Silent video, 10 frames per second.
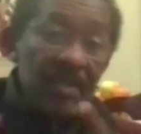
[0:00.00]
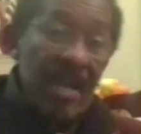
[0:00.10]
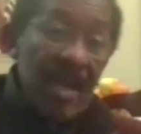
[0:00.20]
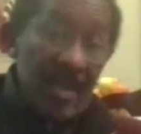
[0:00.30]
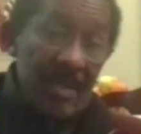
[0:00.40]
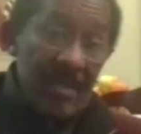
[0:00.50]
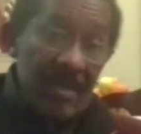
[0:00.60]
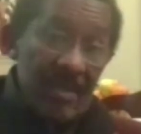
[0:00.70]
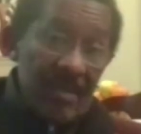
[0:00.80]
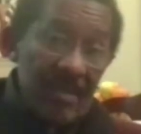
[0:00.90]
was dark.
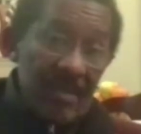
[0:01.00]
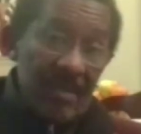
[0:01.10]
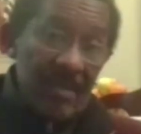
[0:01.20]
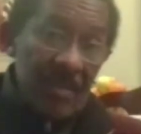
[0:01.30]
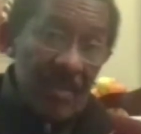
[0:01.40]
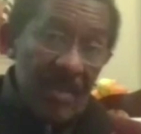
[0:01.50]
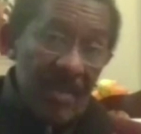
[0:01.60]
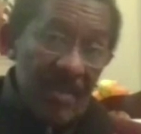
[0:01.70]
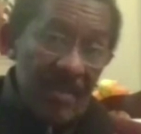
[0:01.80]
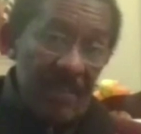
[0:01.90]
Remember
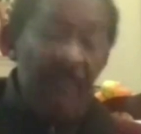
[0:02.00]
that?